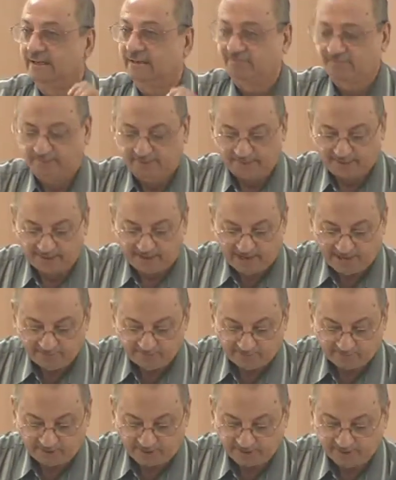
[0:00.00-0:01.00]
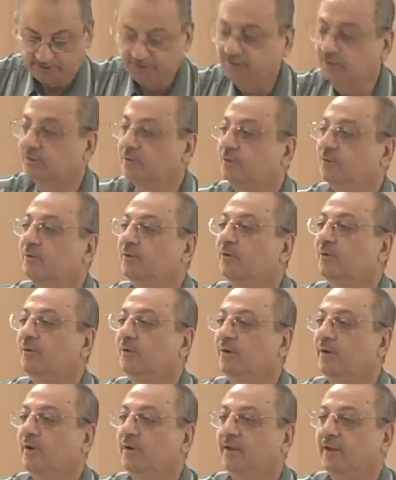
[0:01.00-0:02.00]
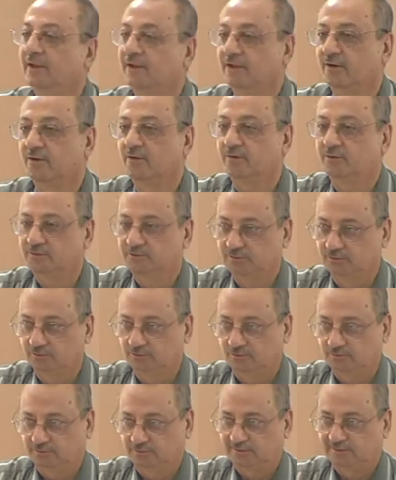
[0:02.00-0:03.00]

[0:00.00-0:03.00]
But I have tried to, do